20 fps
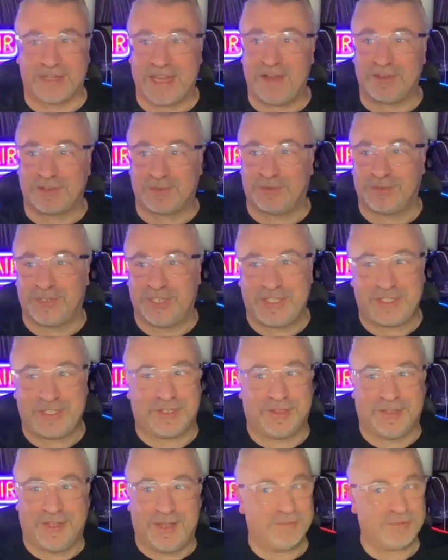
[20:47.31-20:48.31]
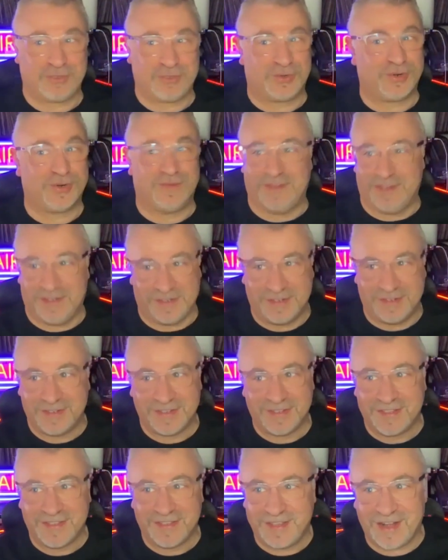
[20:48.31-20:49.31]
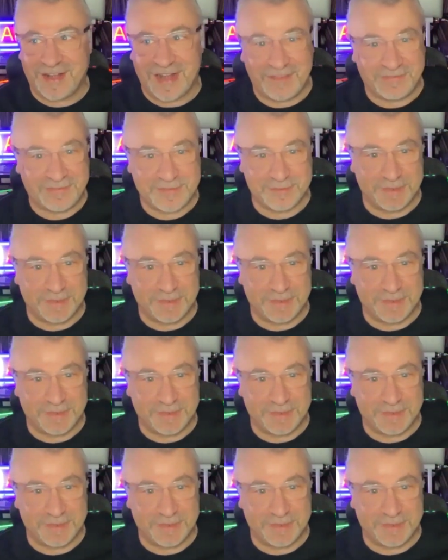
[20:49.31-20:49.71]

Now it's all digital. I'm sure of it. It'll have to be.